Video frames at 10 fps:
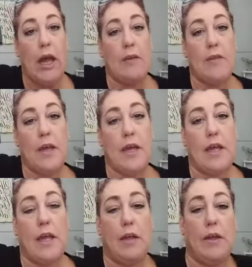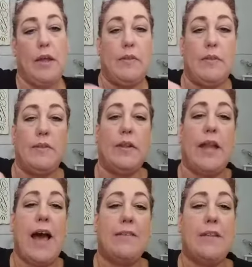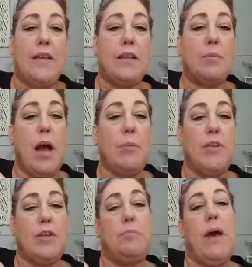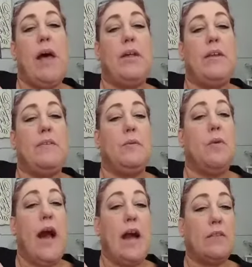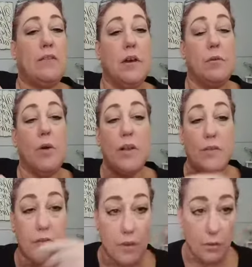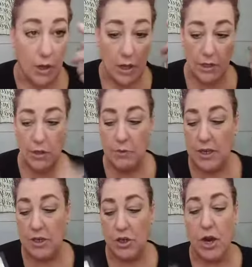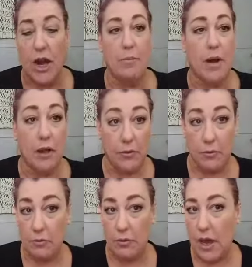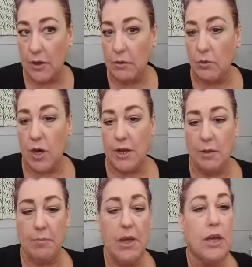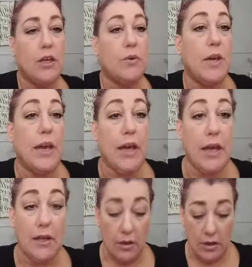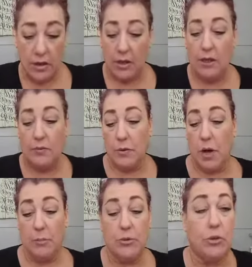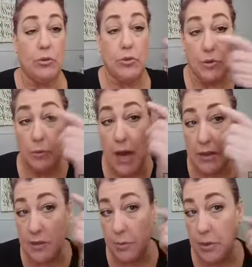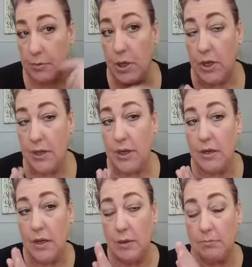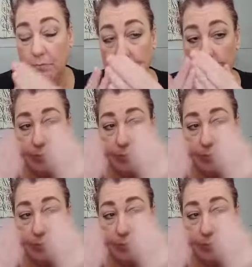And then in the last thing in the Brow Obsession palette is the wax. So once you get your eyebrows how you want them, you can, if you opt to, do the wax to put them on and